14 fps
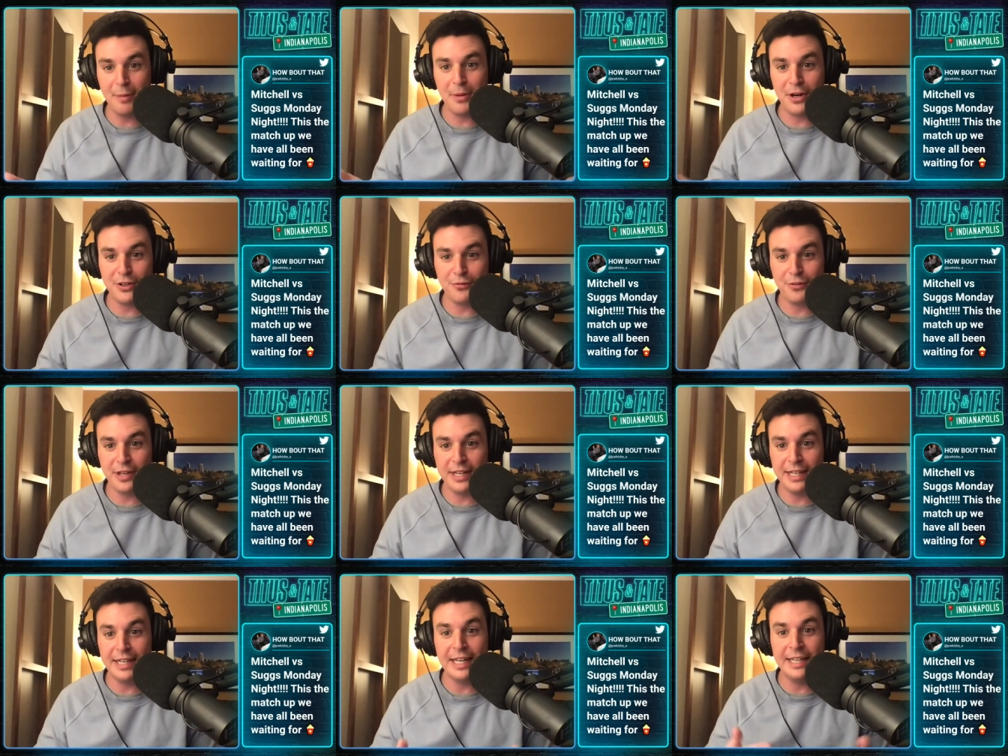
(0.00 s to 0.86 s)

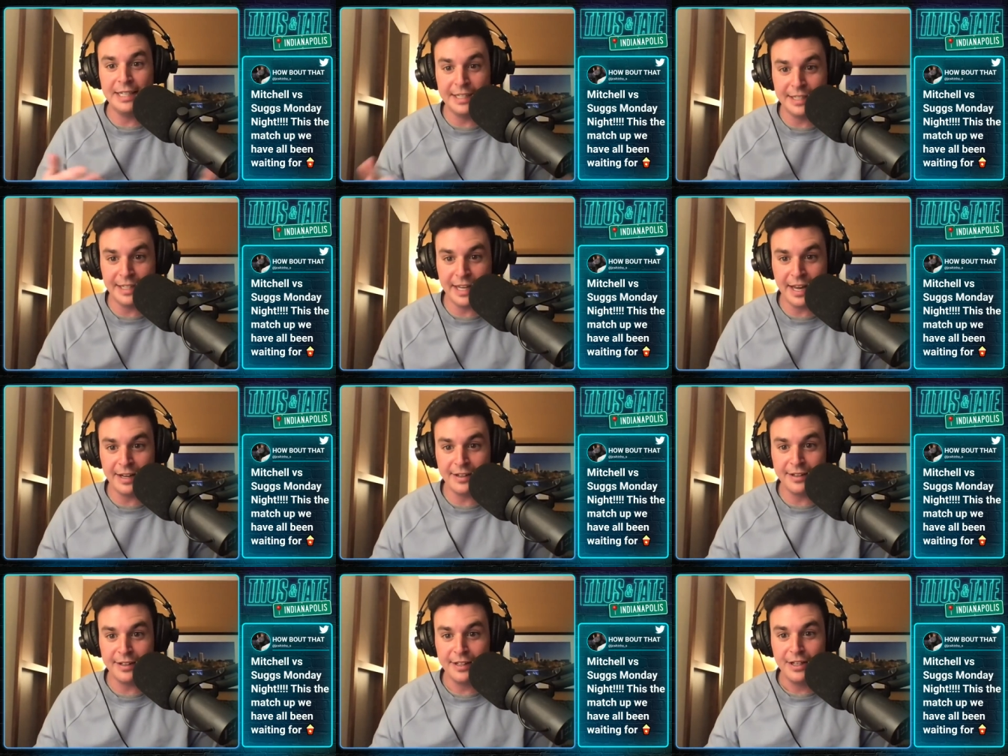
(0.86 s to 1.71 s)
undefeated in
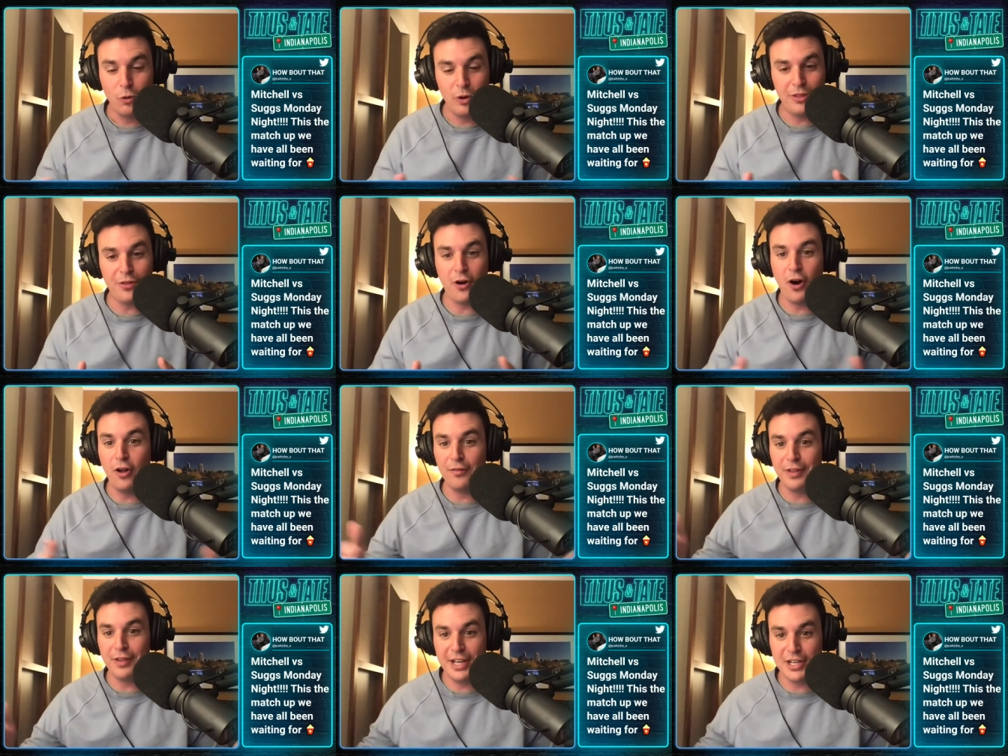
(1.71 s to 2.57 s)
Indiana, with all
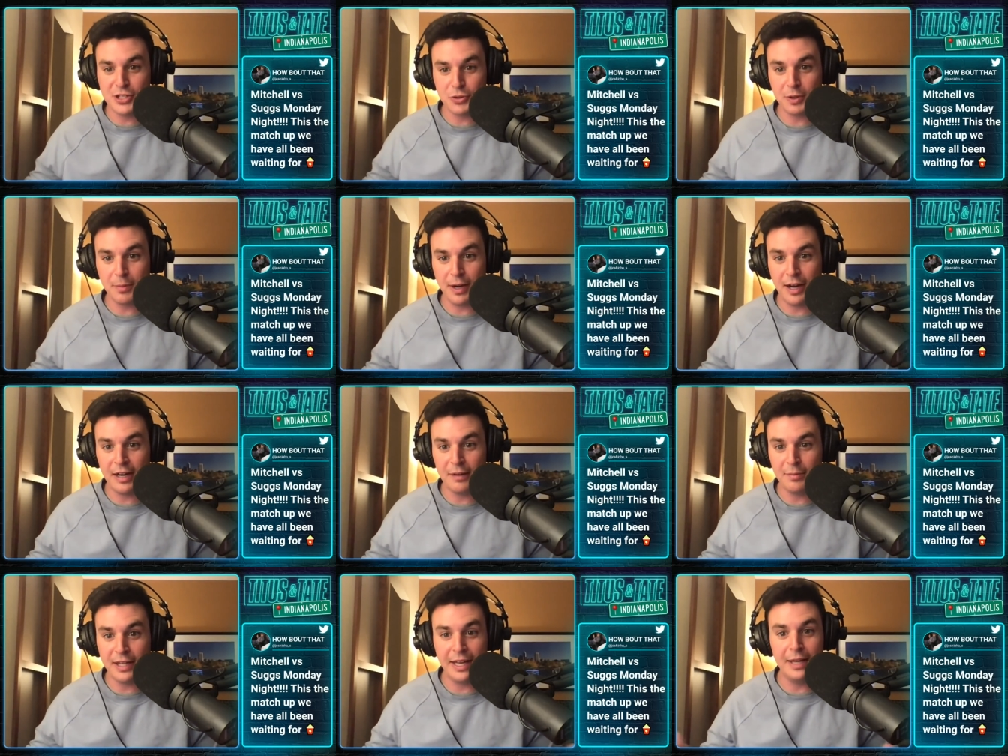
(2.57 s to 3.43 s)
of the history
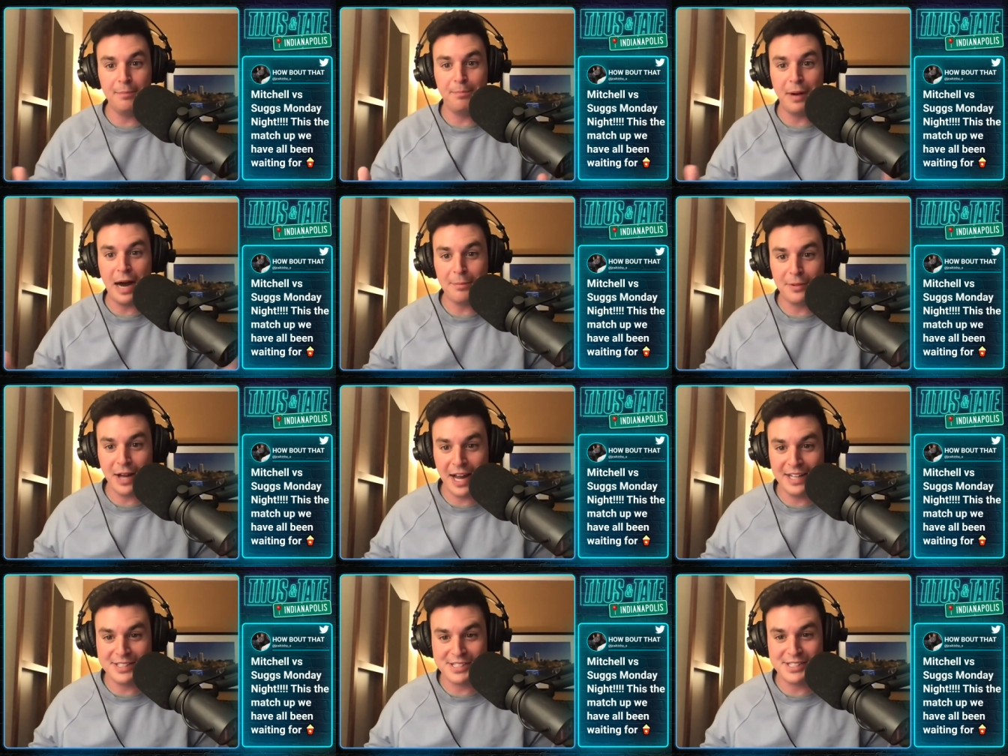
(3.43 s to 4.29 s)
behind me in Bob
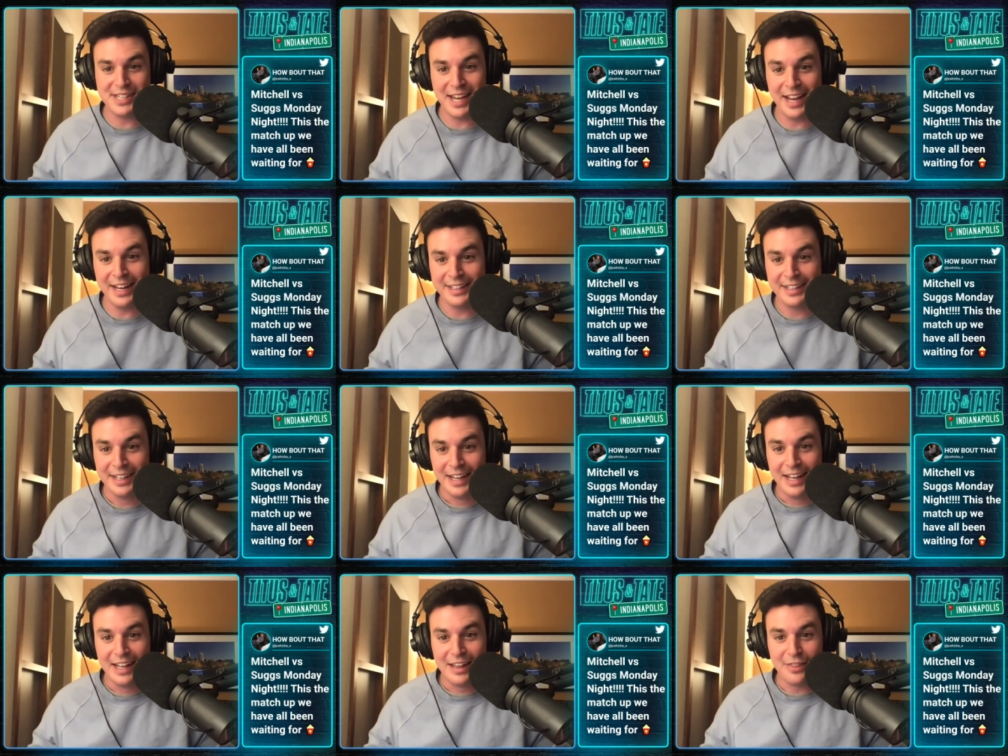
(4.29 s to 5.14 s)
Knight State,
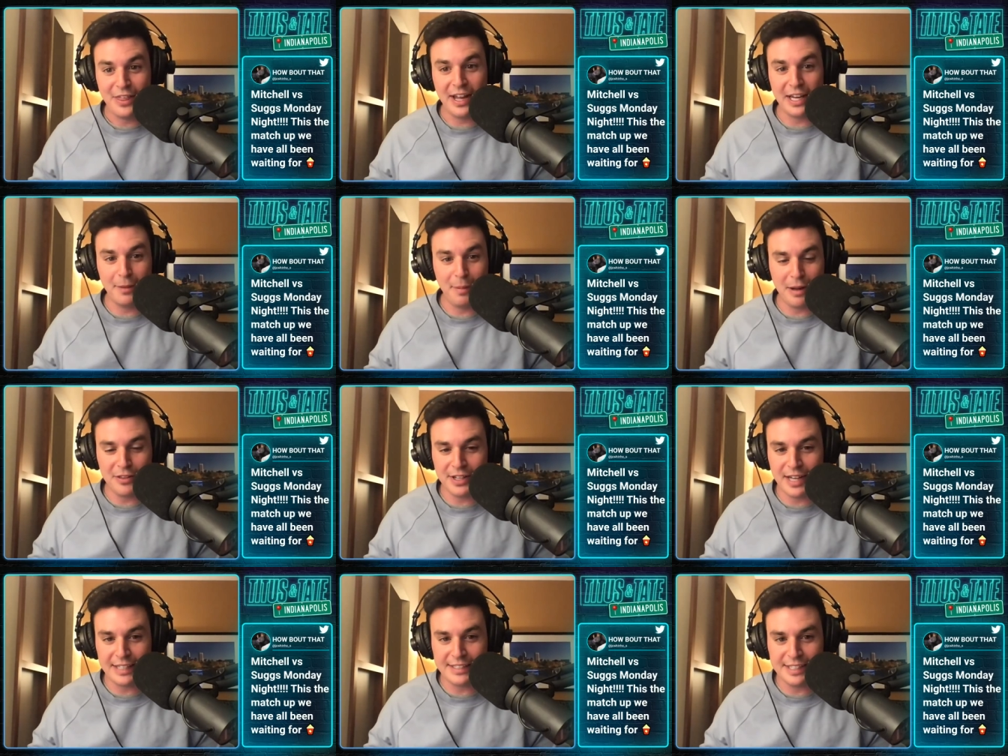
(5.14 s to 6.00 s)
mm-hmm. thinking about the
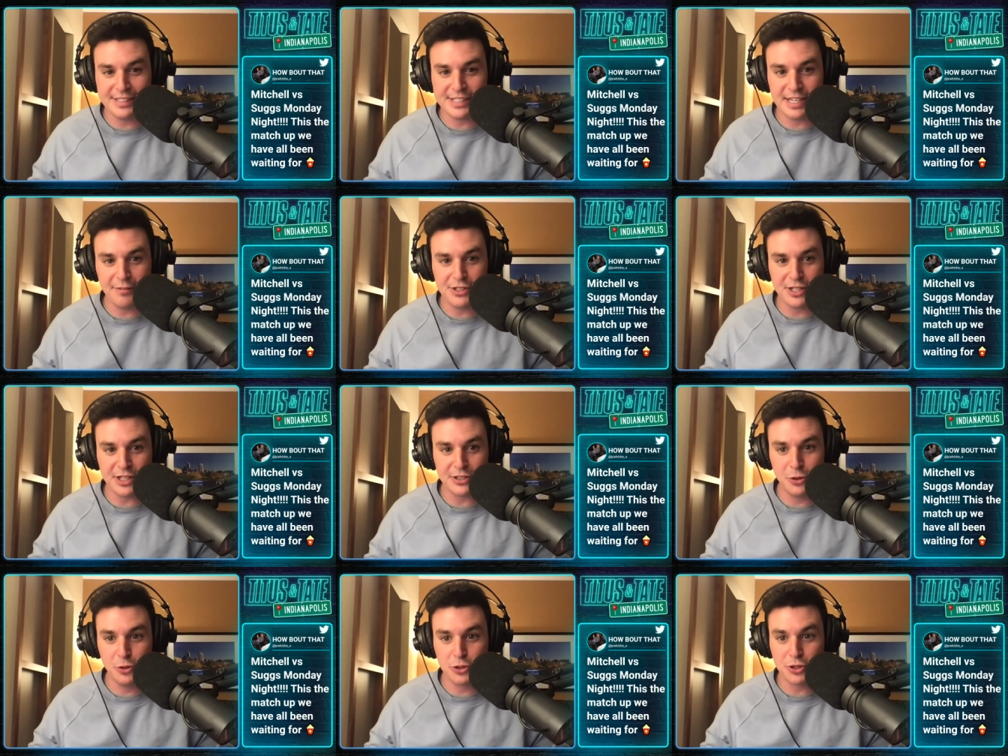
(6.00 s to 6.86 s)

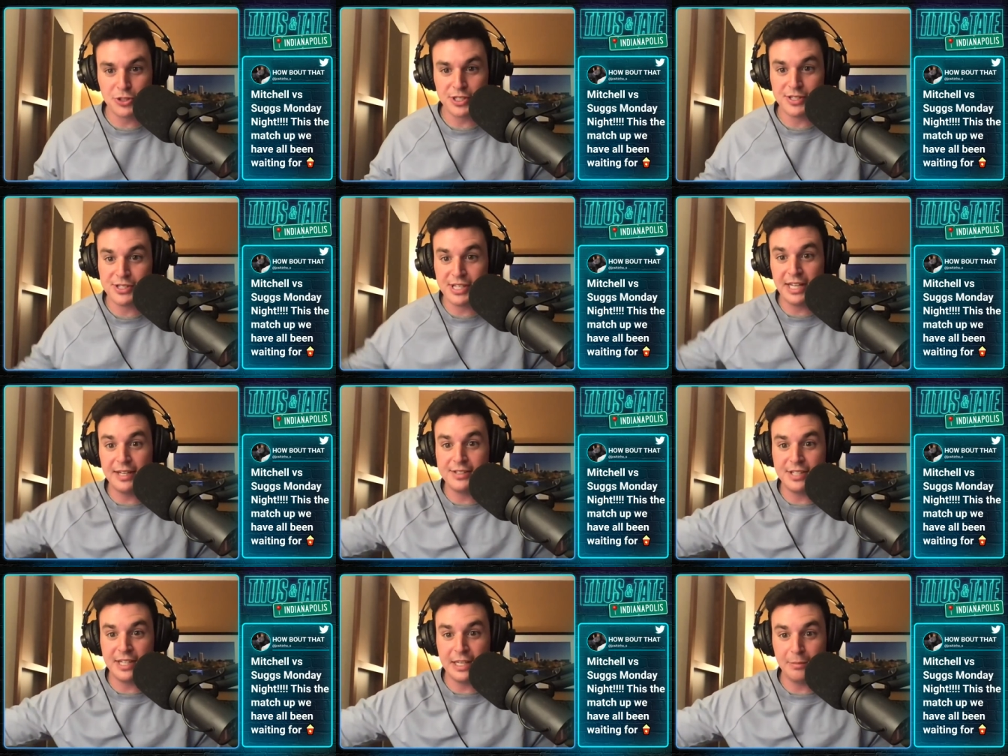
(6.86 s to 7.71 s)
1976 Hoosiers and seeing a
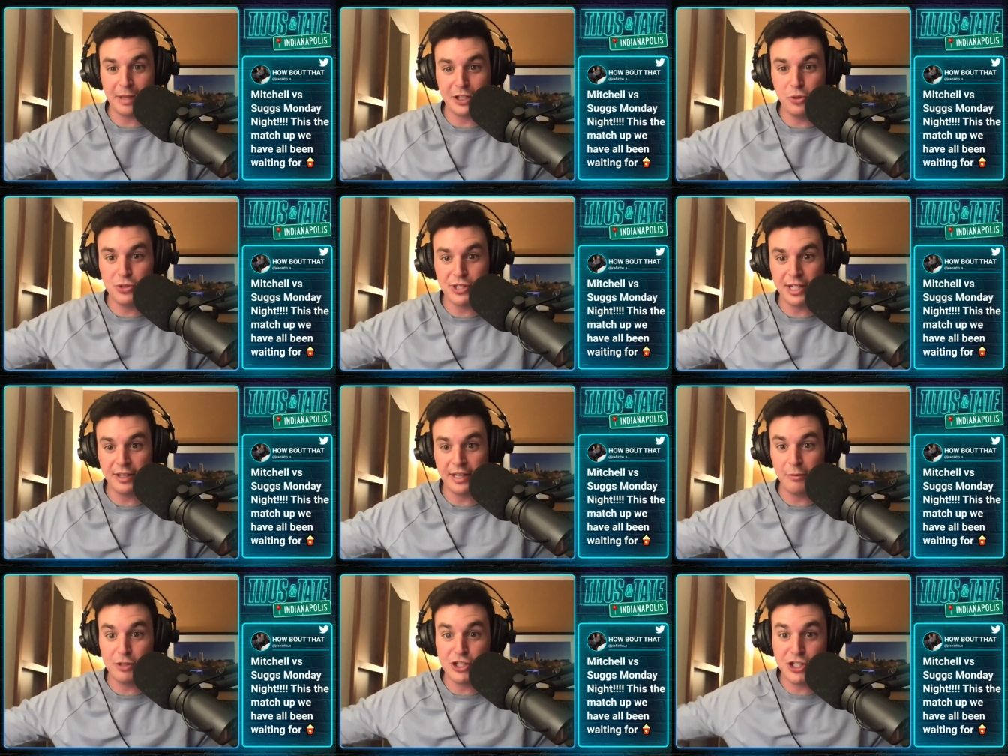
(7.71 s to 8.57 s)
team like
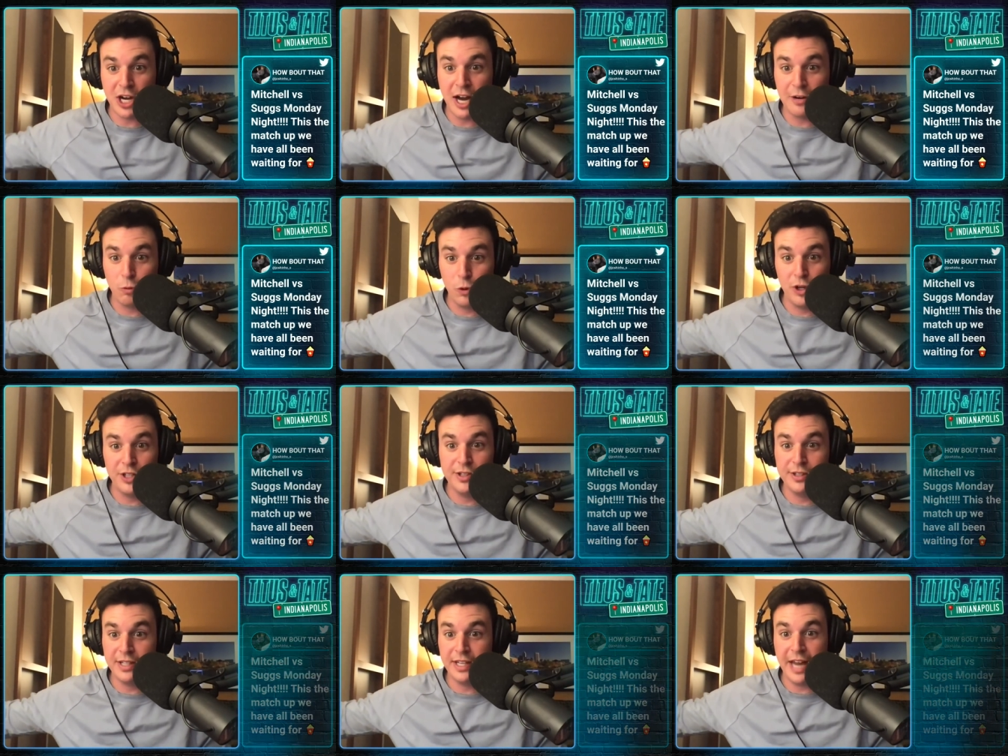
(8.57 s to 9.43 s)
UCLA with John
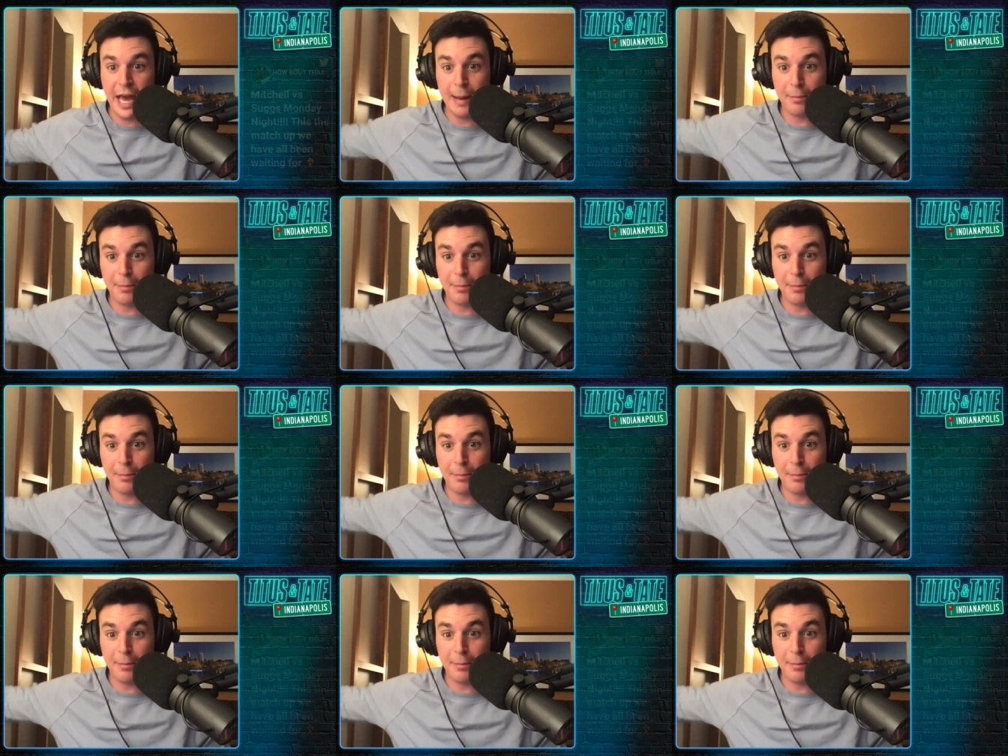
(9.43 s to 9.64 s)
Wooden and John